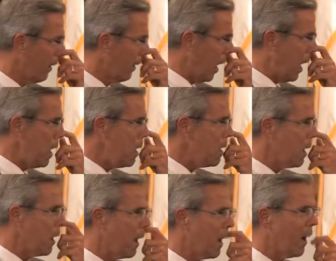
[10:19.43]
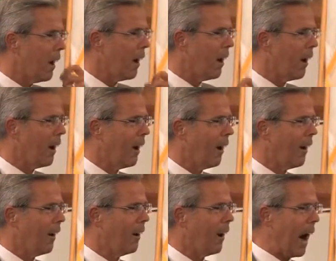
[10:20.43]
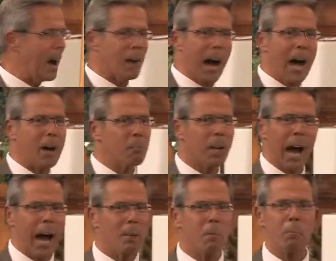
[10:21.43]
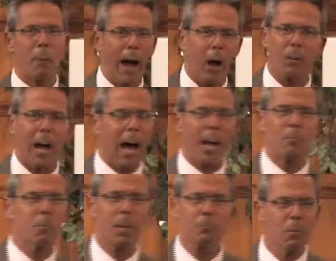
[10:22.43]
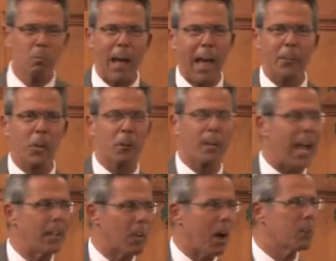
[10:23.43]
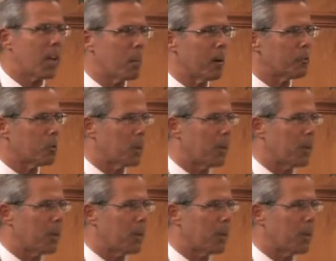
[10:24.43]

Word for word: Huh? I, am I'm, I'm about, I rattle your cage. I don't care about your